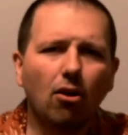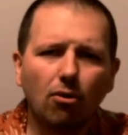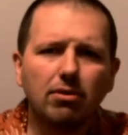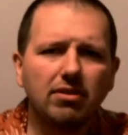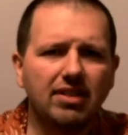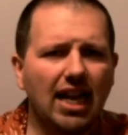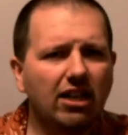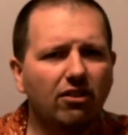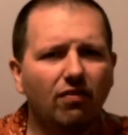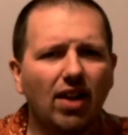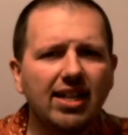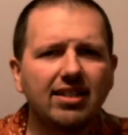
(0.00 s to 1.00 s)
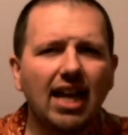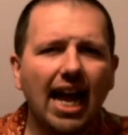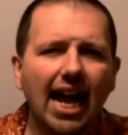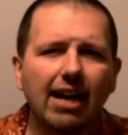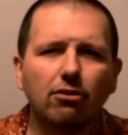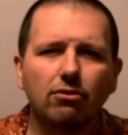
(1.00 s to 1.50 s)
or sacrificed to
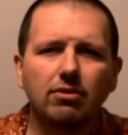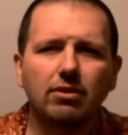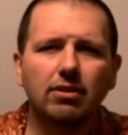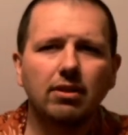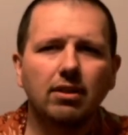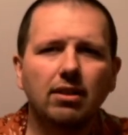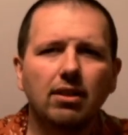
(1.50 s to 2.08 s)
idols,